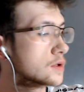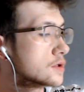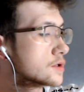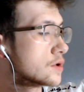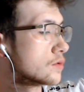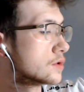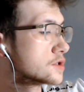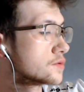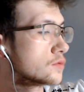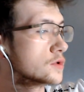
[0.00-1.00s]
So this
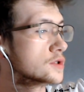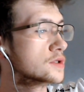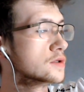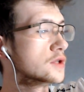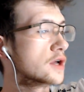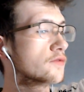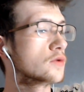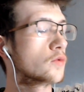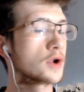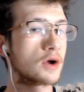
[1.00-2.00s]
one was definitely
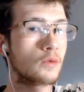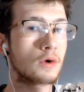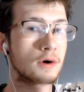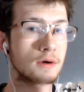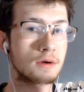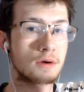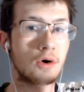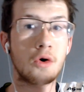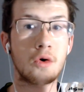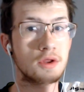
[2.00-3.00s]
one I wore
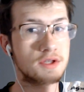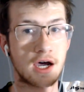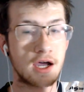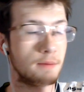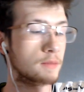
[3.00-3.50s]
all the time.